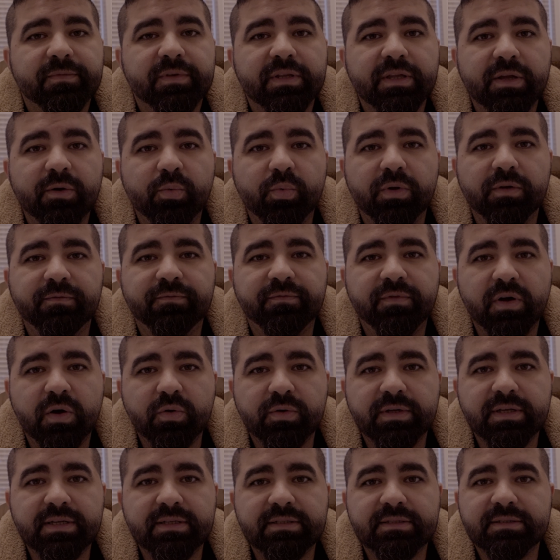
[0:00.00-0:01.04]
it will
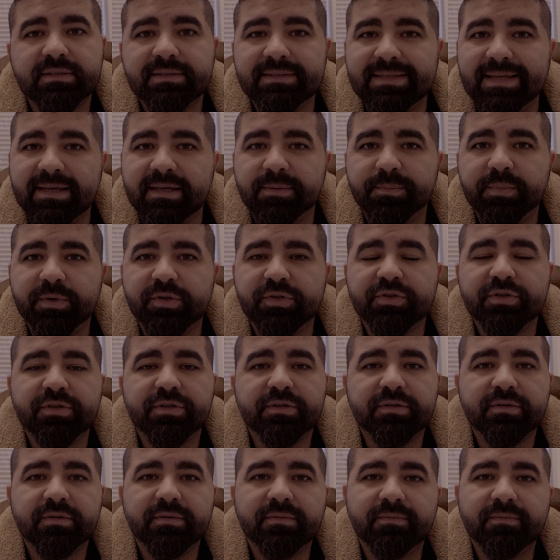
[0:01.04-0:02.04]
focus, take a picture,